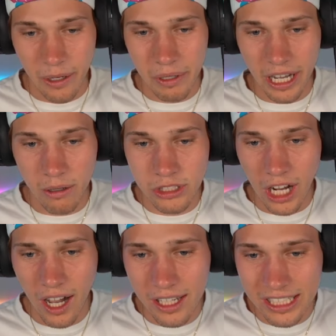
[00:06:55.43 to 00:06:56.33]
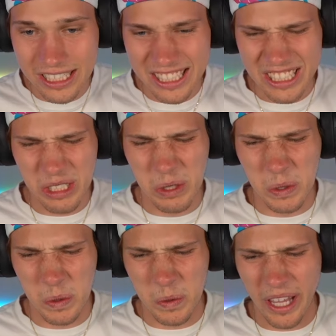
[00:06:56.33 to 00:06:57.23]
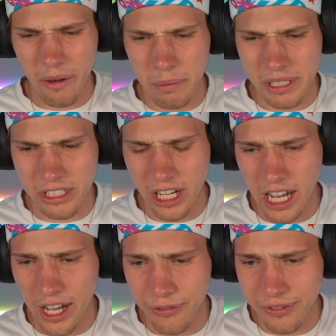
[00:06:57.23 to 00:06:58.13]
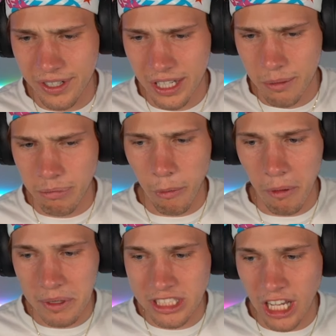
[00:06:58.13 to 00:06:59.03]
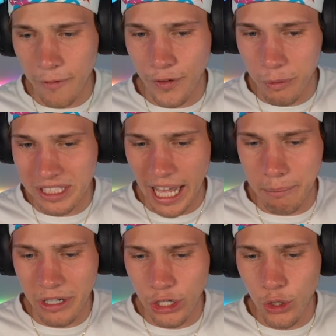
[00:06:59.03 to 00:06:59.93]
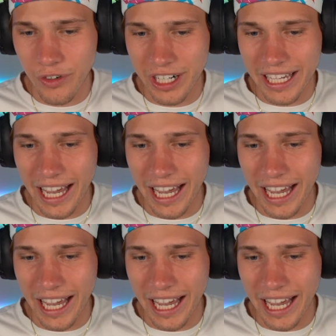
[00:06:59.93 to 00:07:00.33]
we go, dunk. Ooh, that would've been tough. But what was tougher was that maneuver to get